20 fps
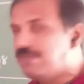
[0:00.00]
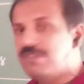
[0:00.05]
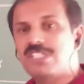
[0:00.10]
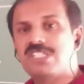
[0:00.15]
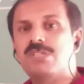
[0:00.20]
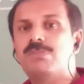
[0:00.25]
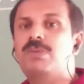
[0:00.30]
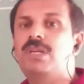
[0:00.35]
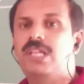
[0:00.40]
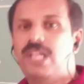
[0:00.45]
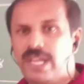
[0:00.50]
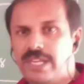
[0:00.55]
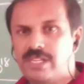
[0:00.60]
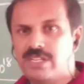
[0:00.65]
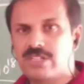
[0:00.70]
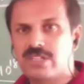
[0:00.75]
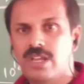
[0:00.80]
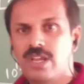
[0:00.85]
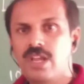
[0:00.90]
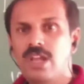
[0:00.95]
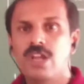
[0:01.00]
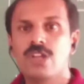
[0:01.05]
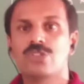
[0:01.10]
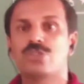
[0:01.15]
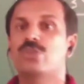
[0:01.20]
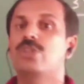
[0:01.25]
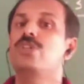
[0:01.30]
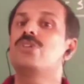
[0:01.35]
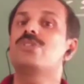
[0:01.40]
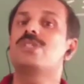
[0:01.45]
visible light.
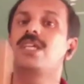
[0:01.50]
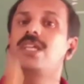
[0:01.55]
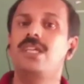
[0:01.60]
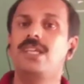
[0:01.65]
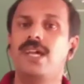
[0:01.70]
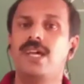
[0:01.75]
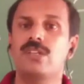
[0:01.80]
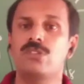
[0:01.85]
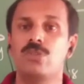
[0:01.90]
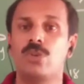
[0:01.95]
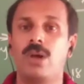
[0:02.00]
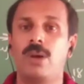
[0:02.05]
So you see here,